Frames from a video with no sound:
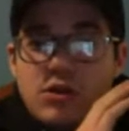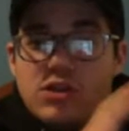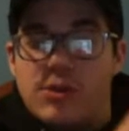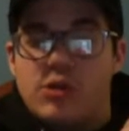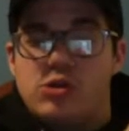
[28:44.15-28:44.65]

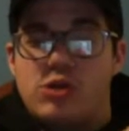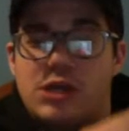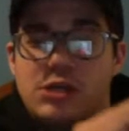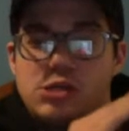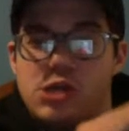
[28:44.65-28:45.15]
Somebody who
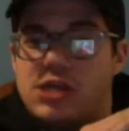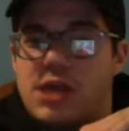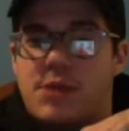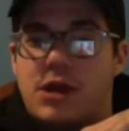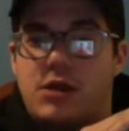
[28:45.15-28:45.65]
trains just
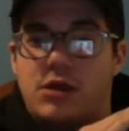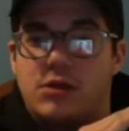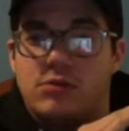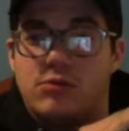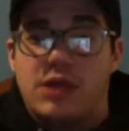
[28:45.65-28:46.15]
at parallel,
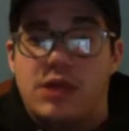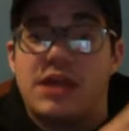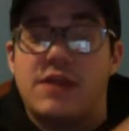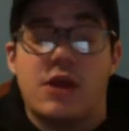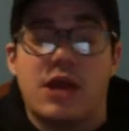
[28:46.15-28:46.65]
right? Say
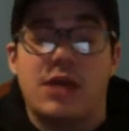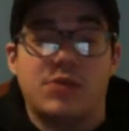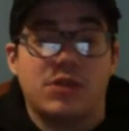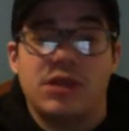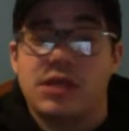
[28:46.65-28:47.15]
their hips,
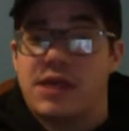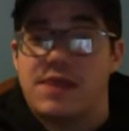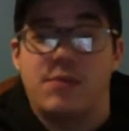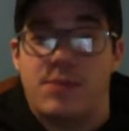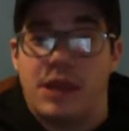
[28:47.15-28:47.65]
get them to
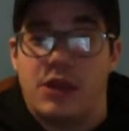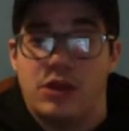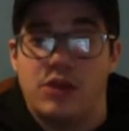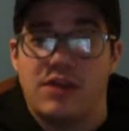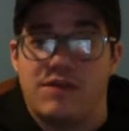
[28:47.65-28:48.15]
parallel, and
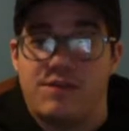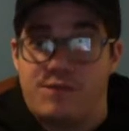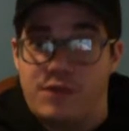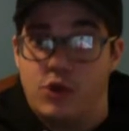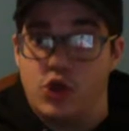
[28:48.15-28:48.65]
they feel
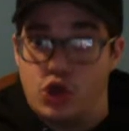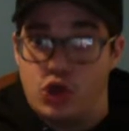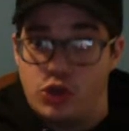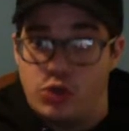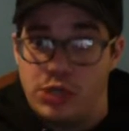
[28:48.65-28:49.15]
good
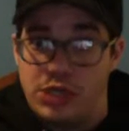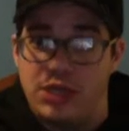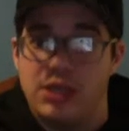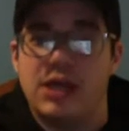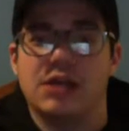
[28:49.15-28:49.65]
doing it,
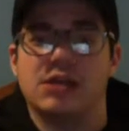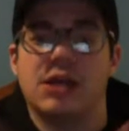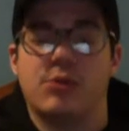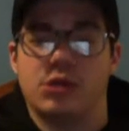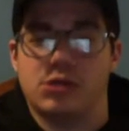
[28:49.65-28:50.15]
and it's not putting
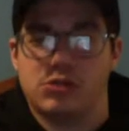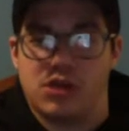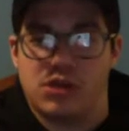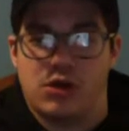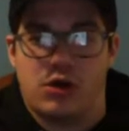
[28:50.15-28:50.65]
stress
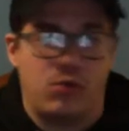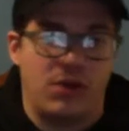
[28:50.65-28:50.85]
on whatever.